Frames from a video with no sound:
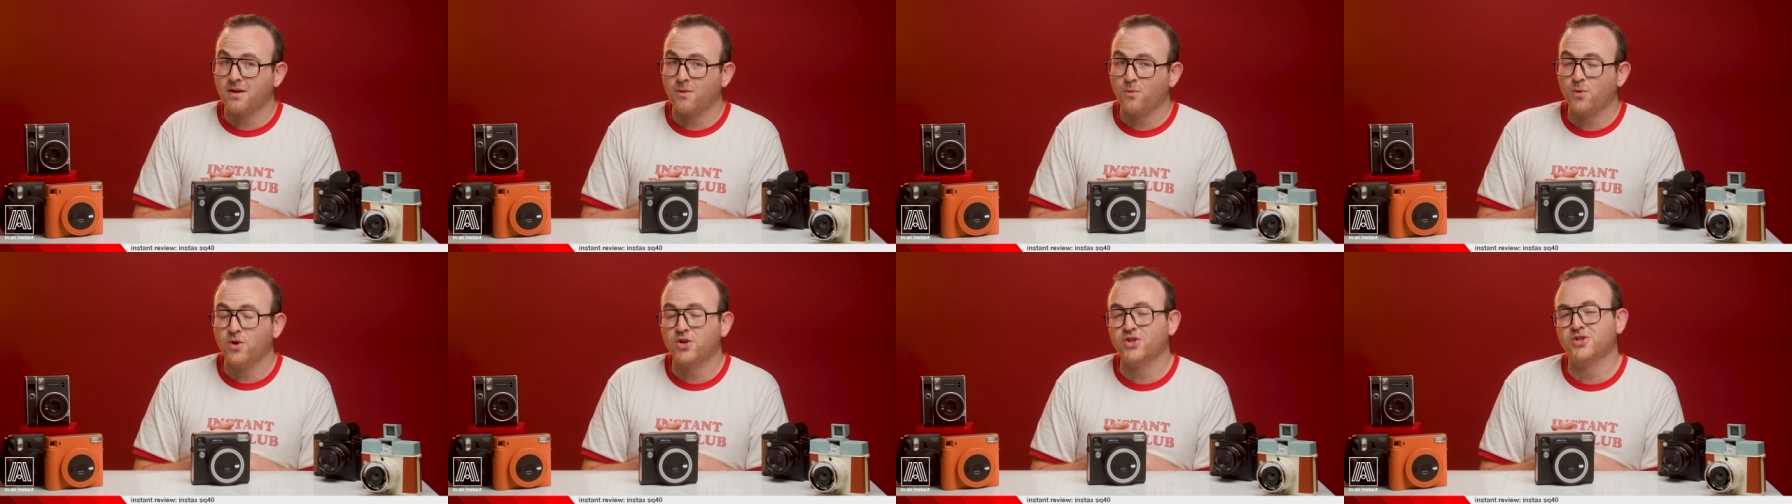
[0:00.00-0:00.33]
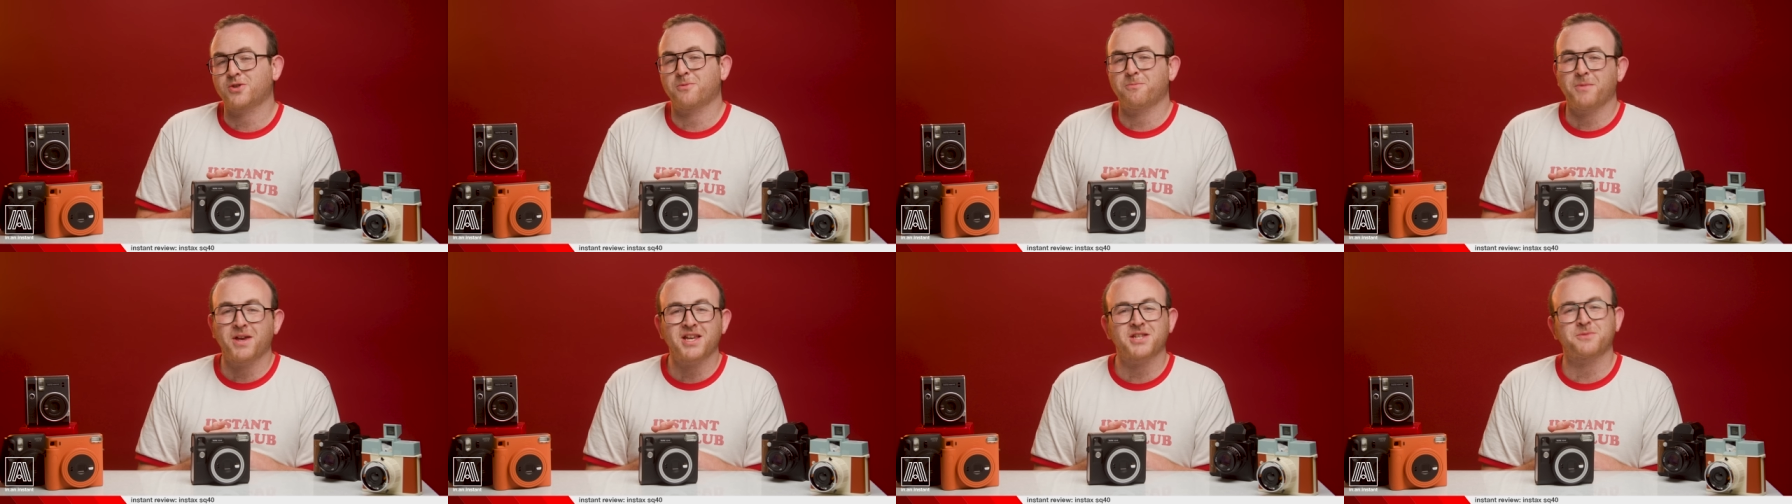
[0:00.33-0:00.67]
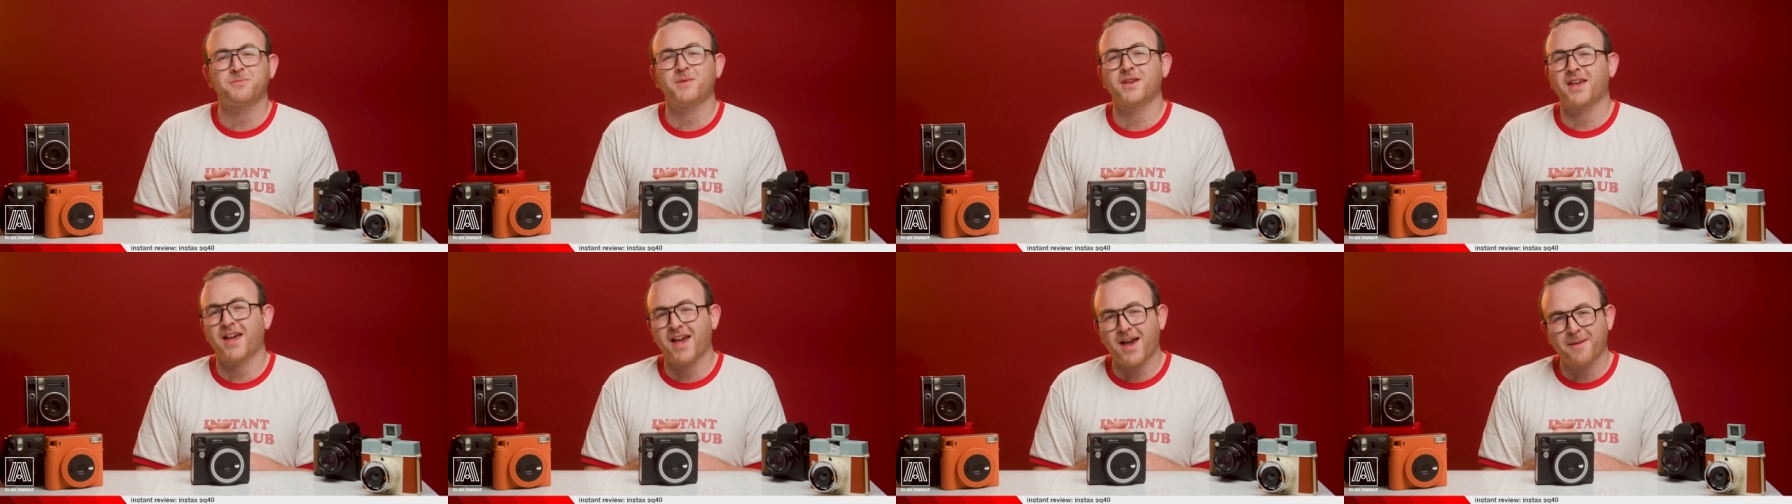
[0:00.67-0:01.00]
which
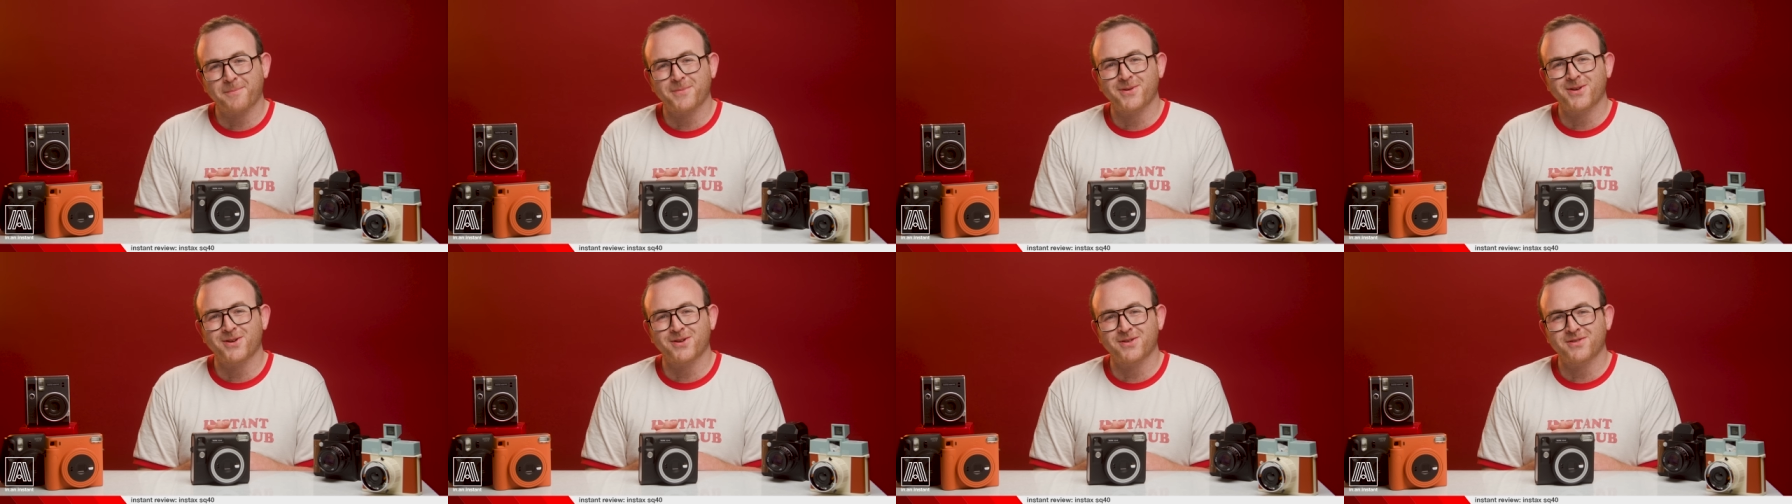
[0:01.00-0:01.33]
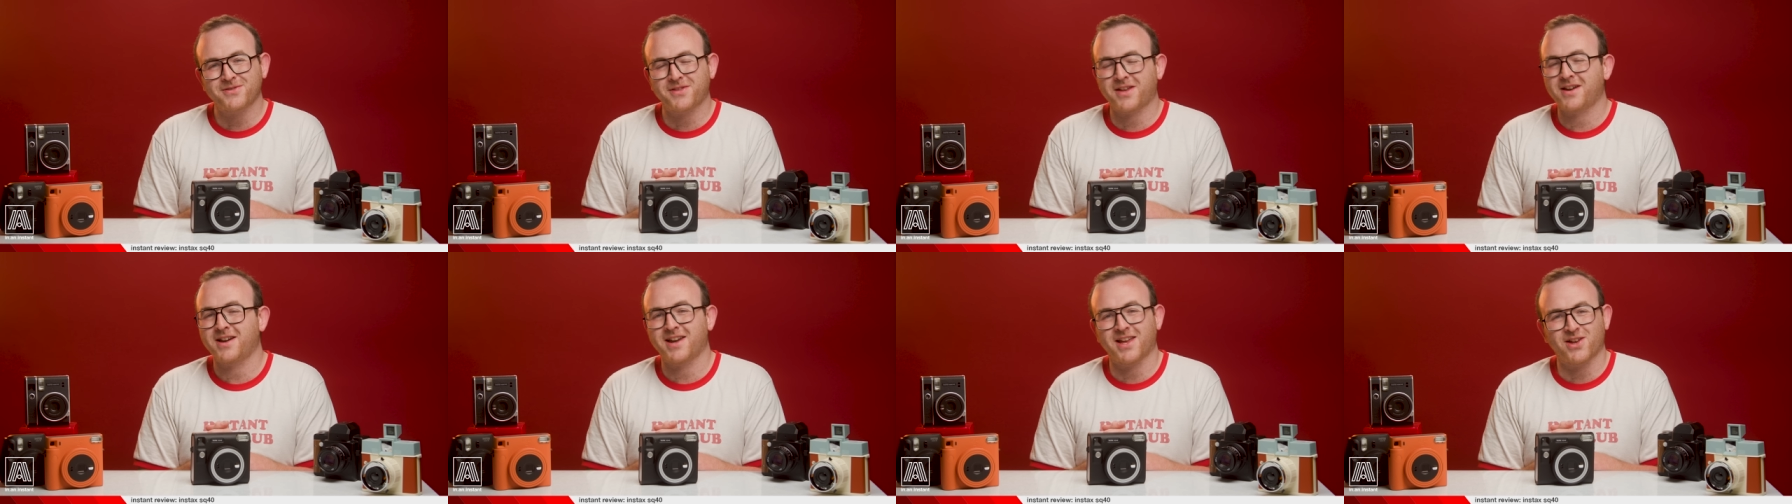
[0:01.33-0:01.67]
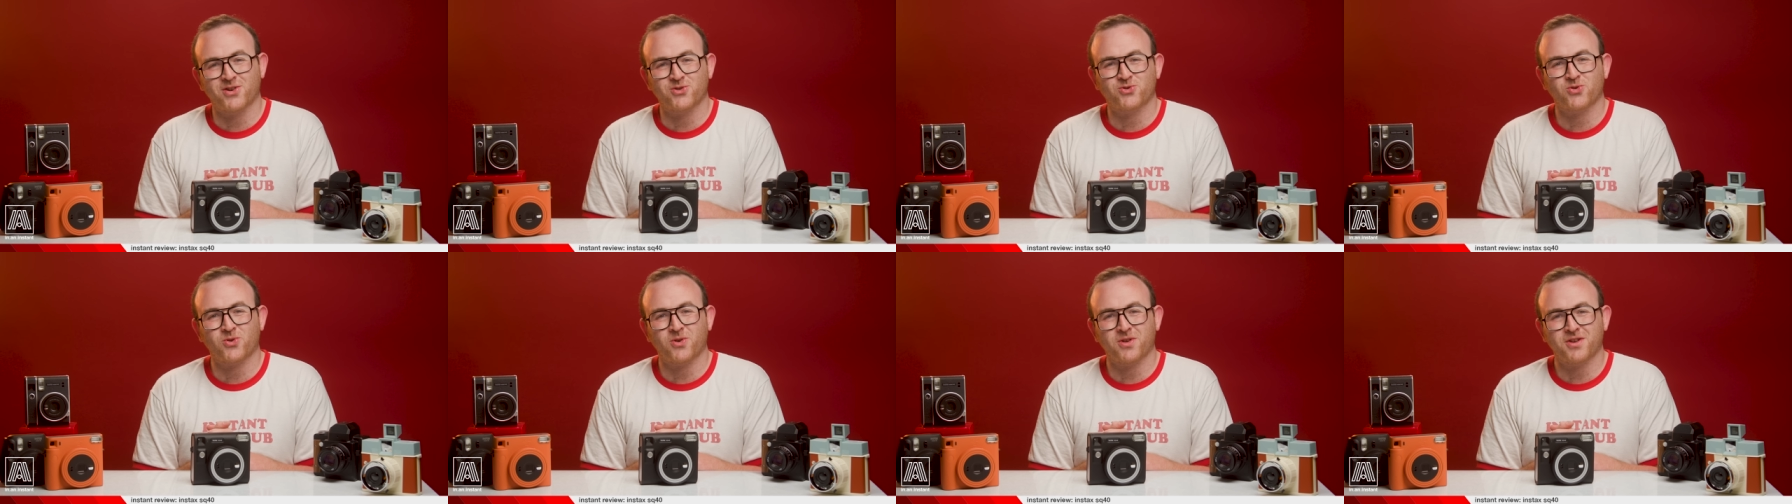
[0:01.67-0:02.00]
makes me happier than an
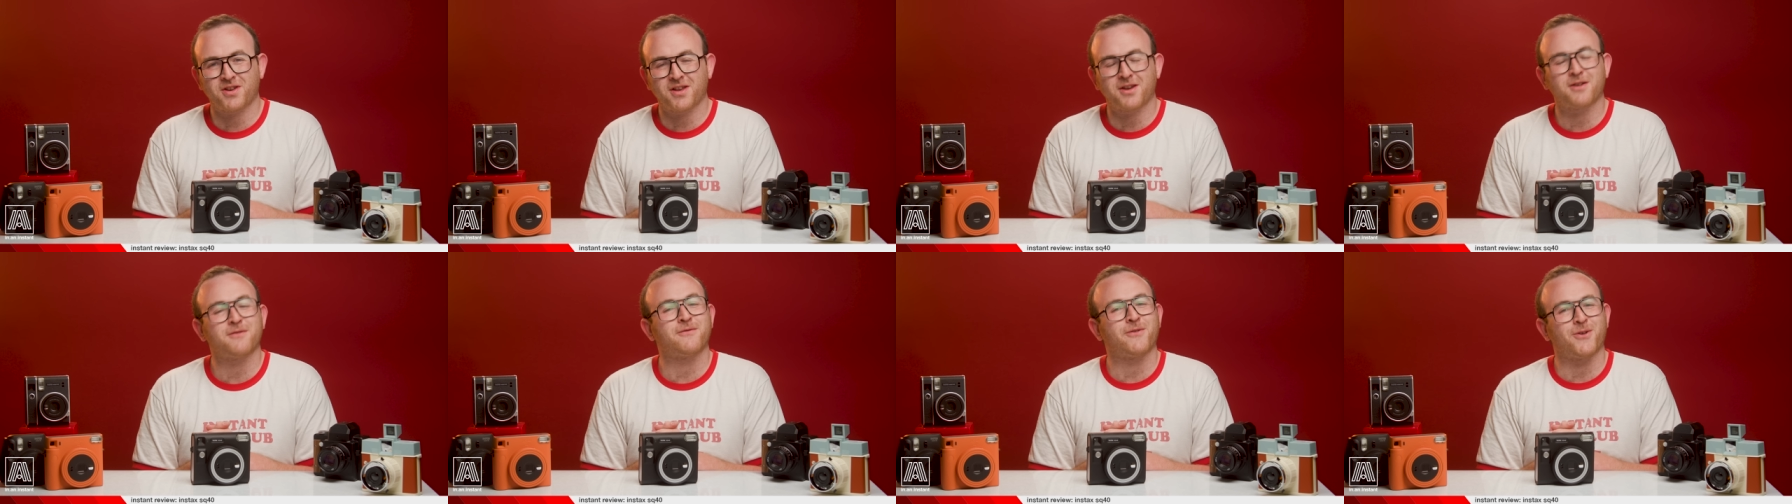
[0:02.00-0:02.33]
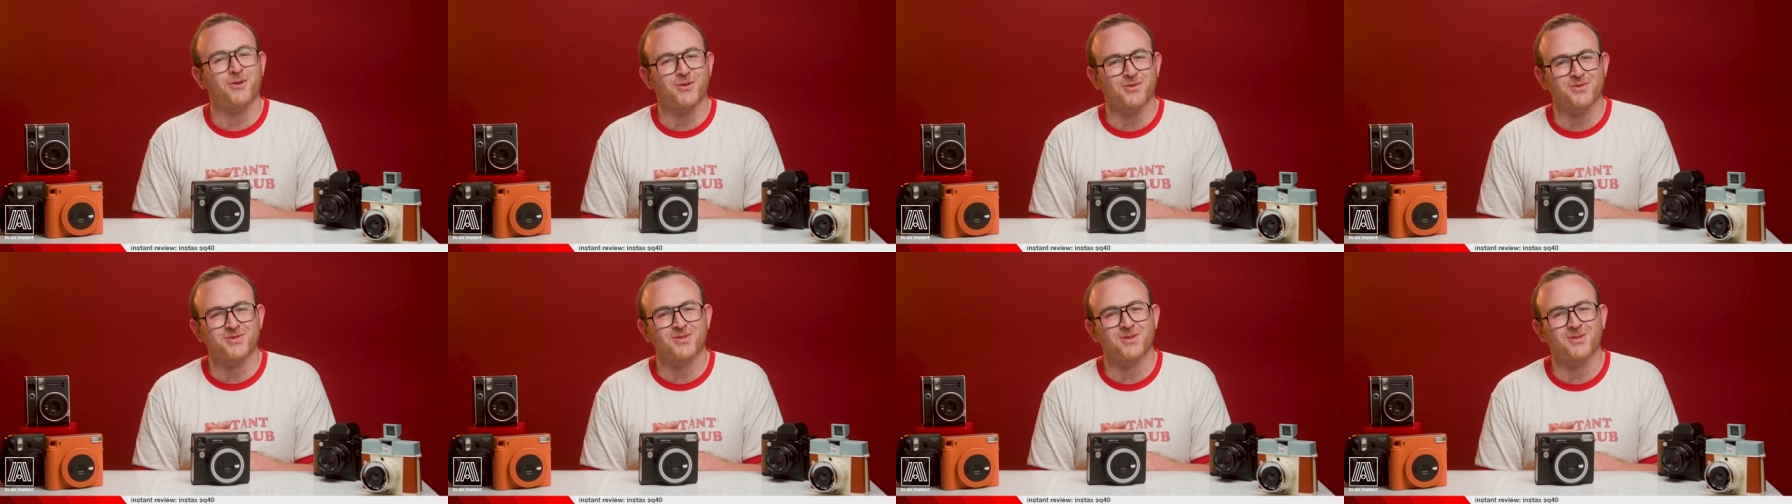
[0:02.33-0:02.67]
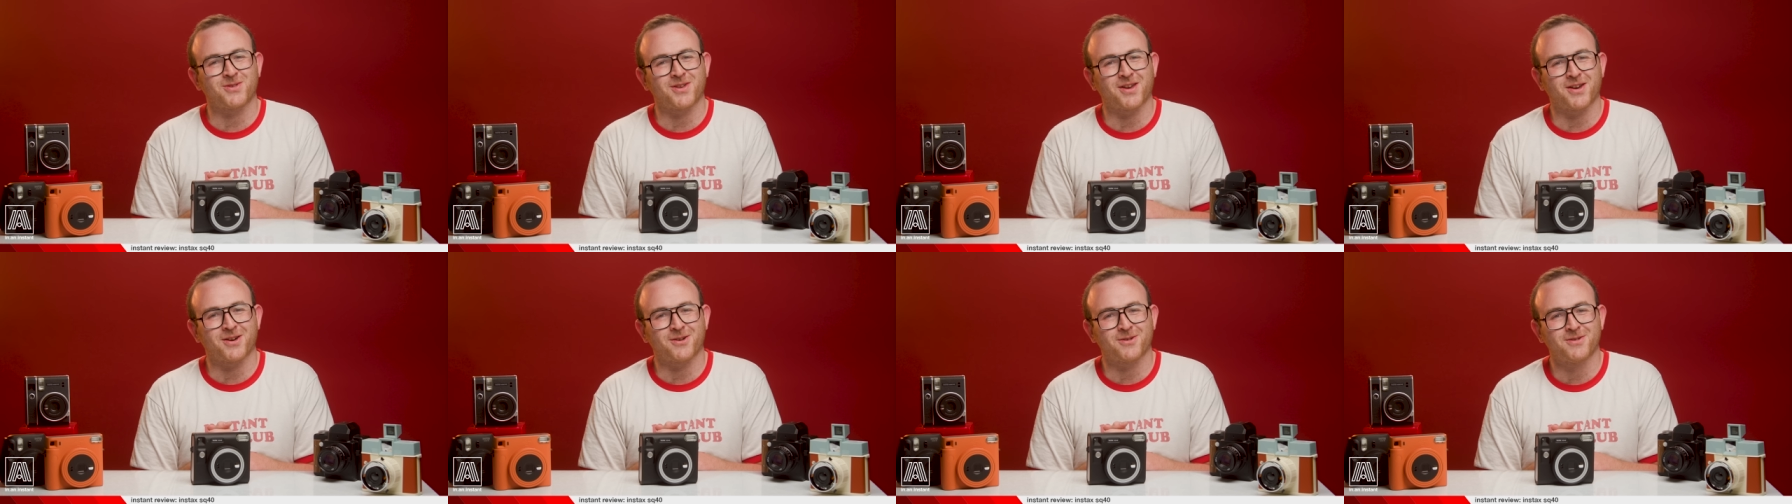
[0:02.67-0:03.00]
Android in a photo
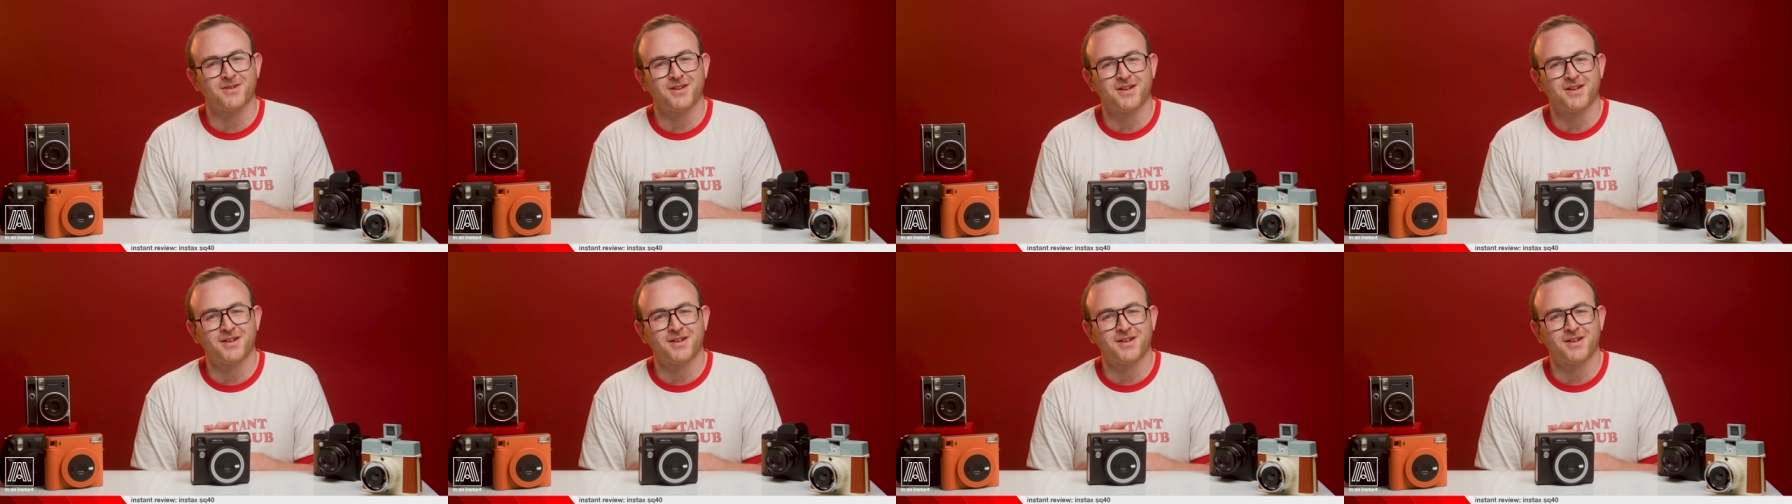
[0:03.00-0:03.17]
studio.